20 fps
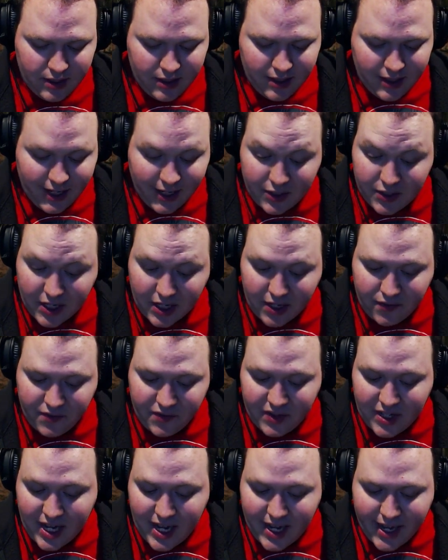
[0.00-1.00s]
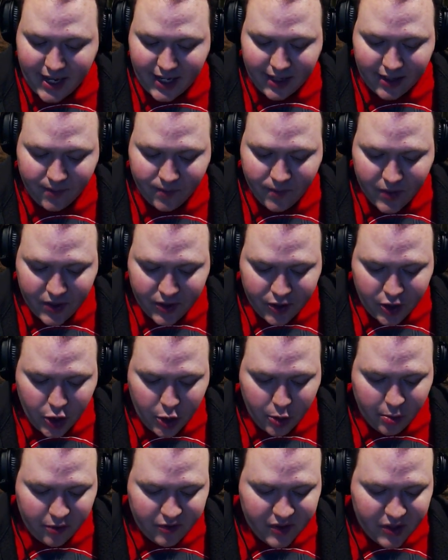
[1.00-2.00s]
It's like flying. You're
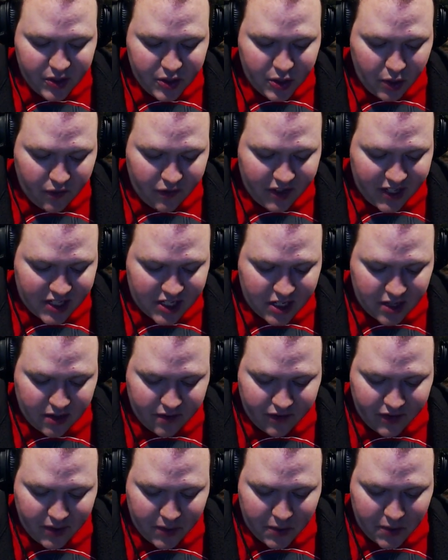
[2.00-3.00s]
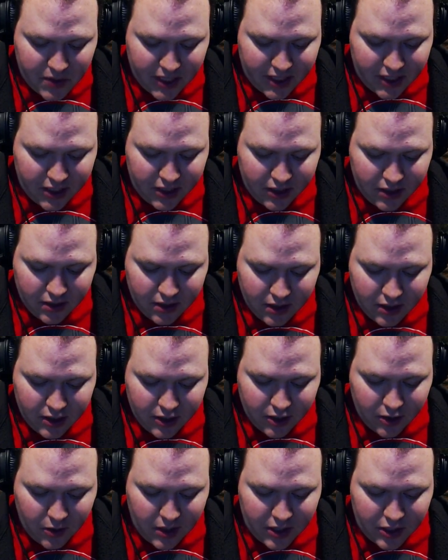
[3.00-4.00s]
moving so fast it feels like
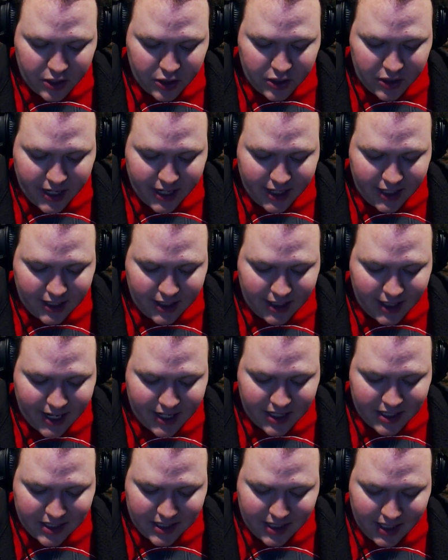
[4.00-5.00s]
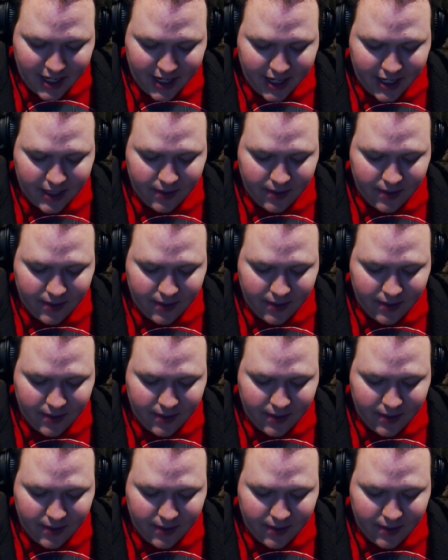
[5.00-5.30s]
you're on a giant glass slide.